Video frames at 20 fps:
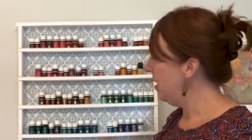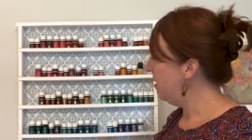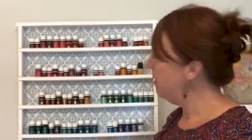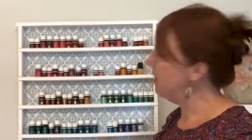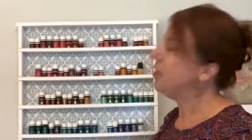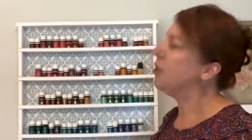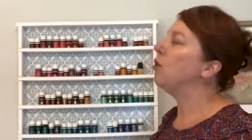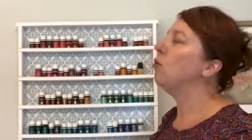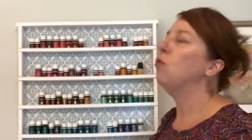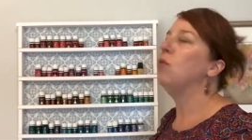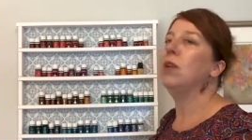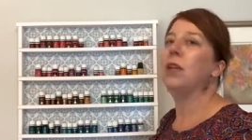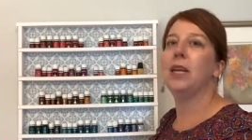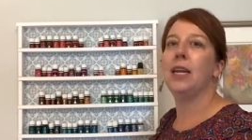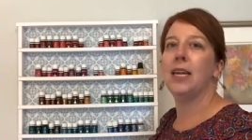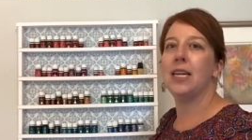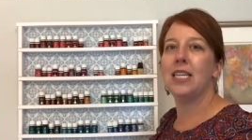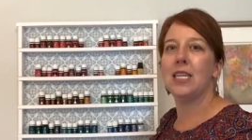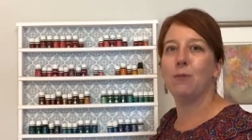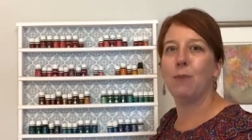These are really
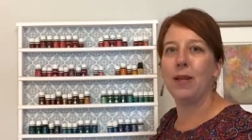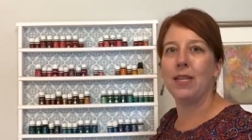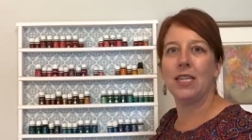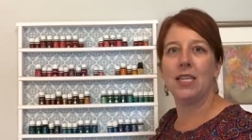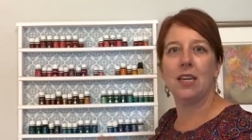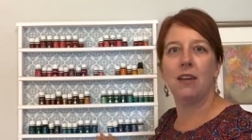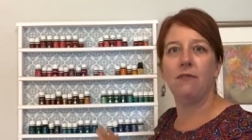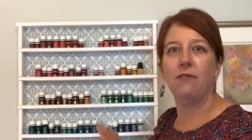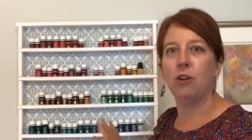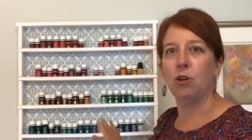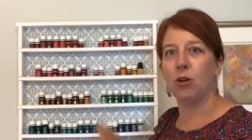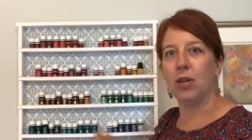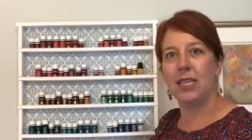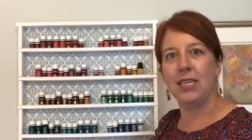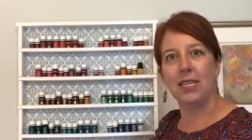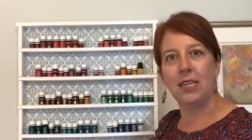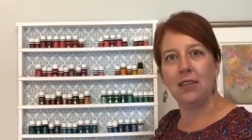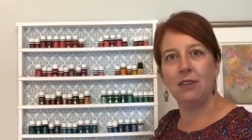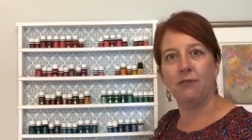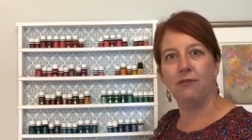inexpensive. They're
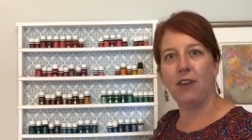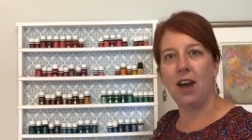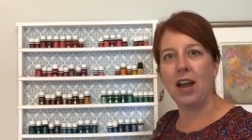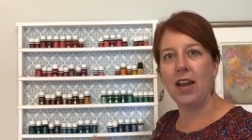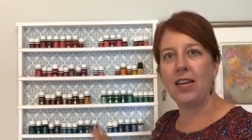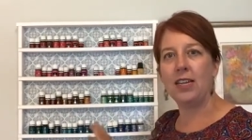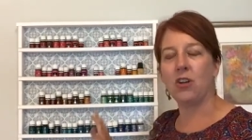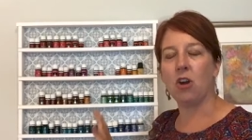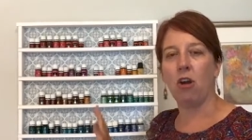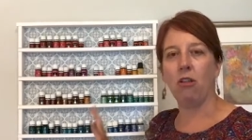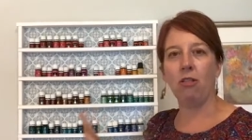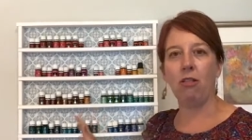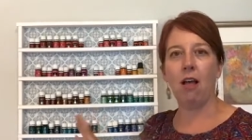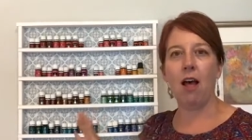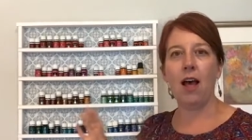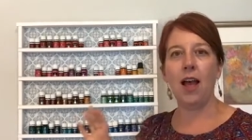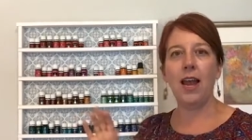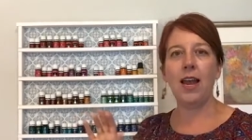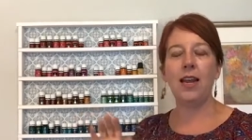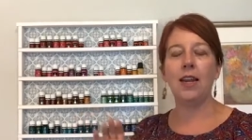easy to find
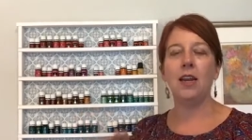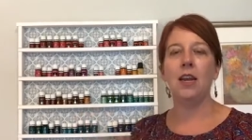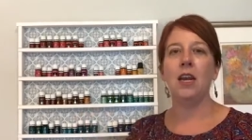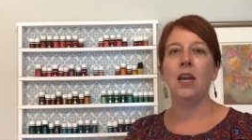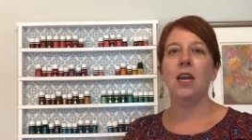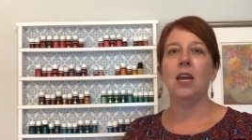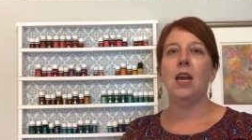online.